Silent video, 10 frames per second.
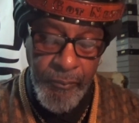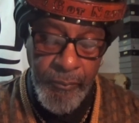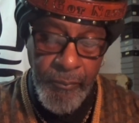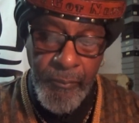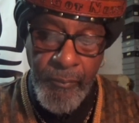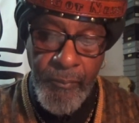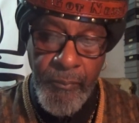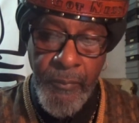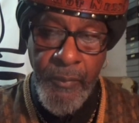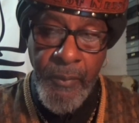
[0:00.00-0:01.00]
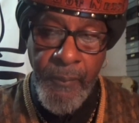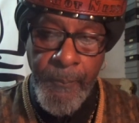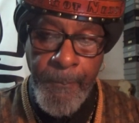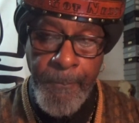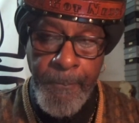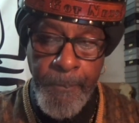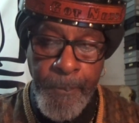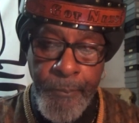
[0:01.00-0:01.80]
Nothing is said.